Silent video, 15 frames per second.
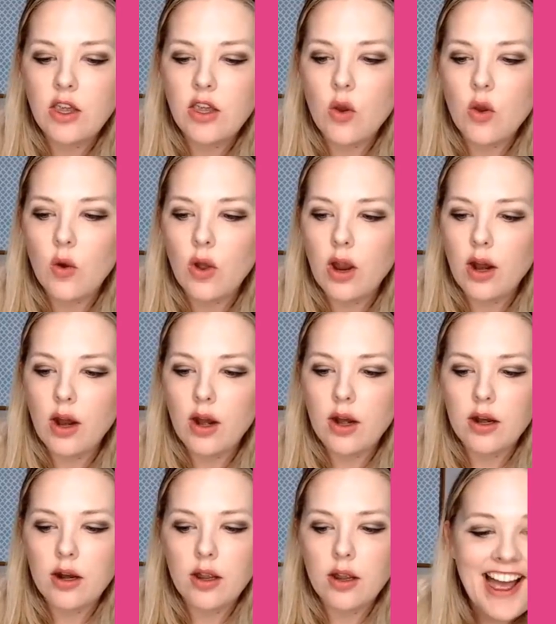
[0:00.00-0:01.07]

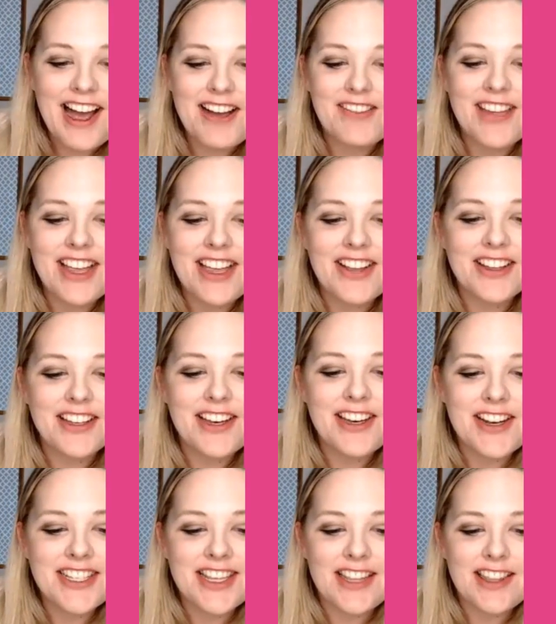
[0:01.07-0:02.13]
your you'll
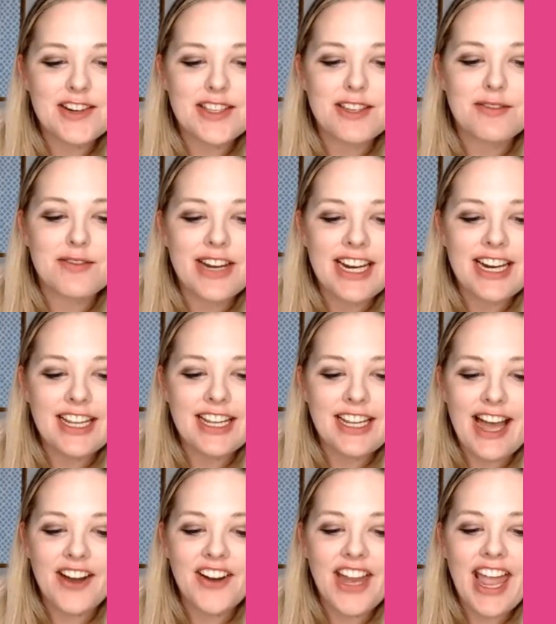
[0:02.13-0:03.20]
notice that there's the read
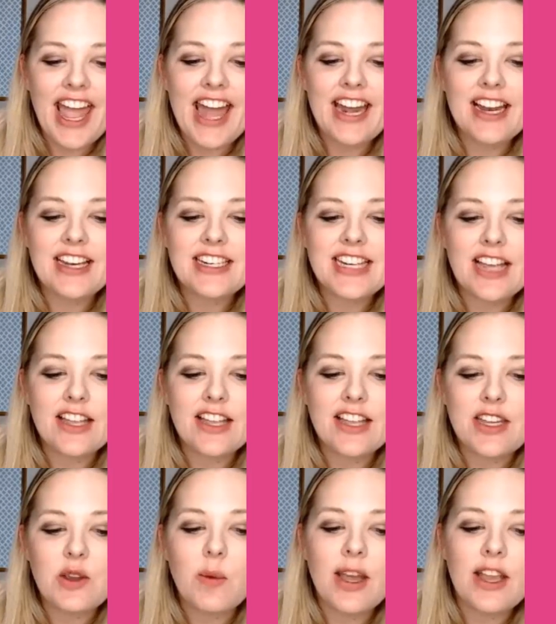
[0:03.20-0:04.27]
aloud, and it tells
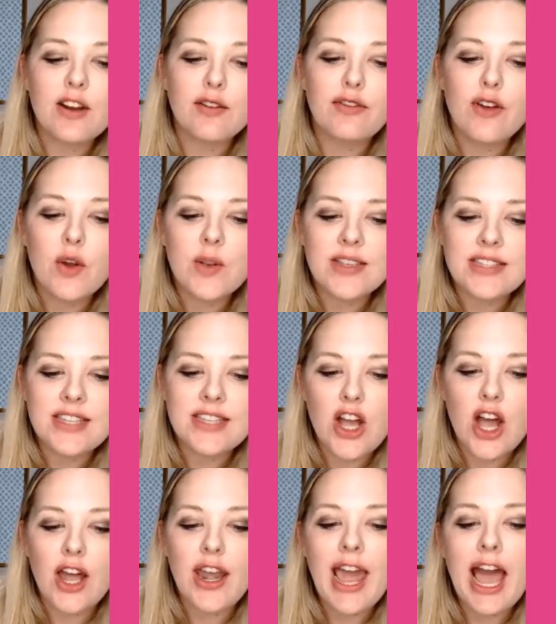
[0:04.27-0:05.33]
you what you're
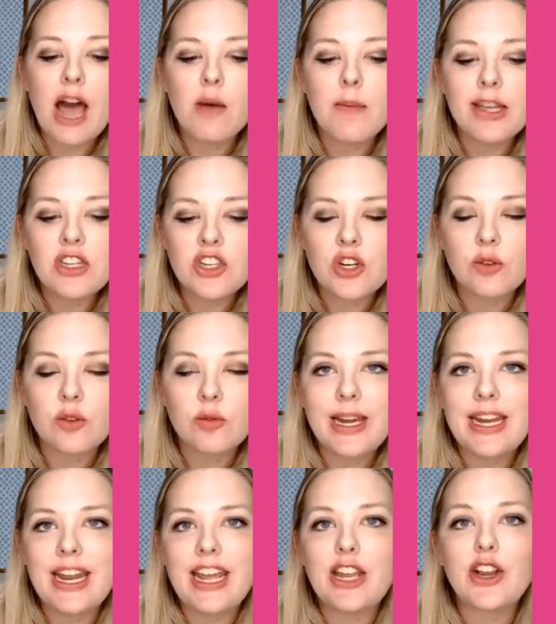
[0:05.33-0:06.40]
focusing on, how much you're
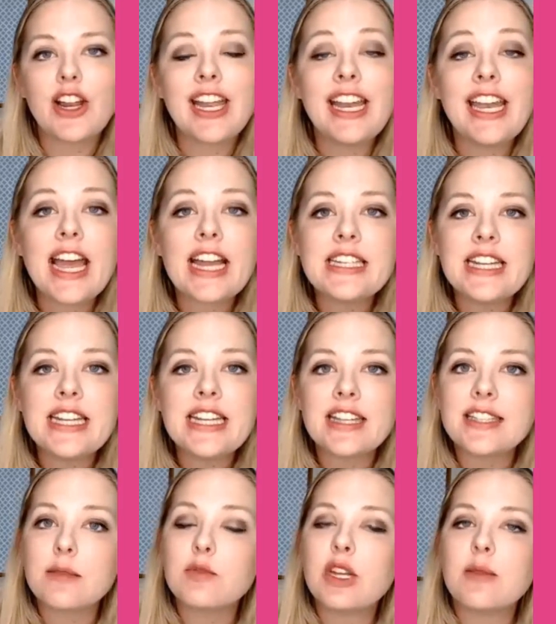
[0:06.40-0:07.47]
reading. You're connecting
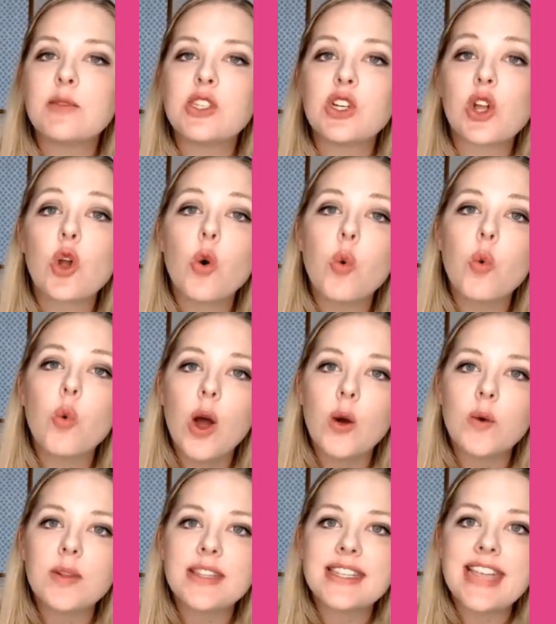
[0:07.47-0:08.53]
sometimes to
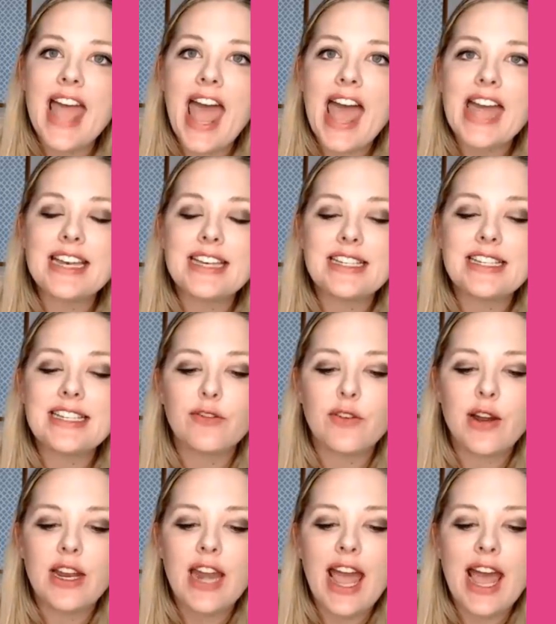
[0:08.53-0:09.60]
quotes and
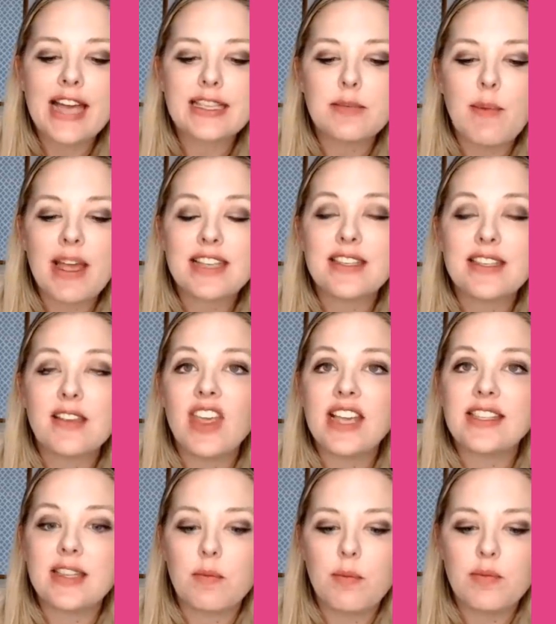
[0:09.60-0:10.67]
different aspects of
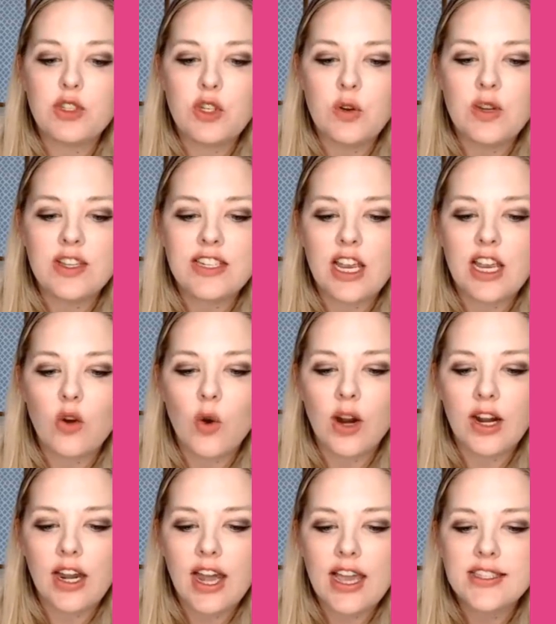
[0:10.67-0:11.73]
things that students can
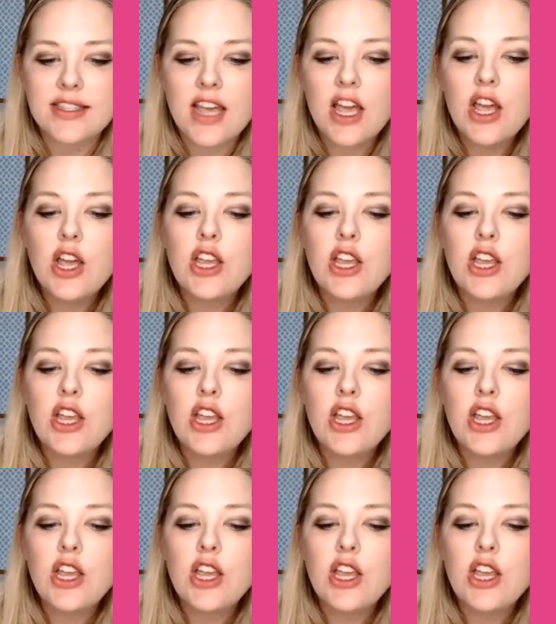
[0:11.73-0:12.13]
organize.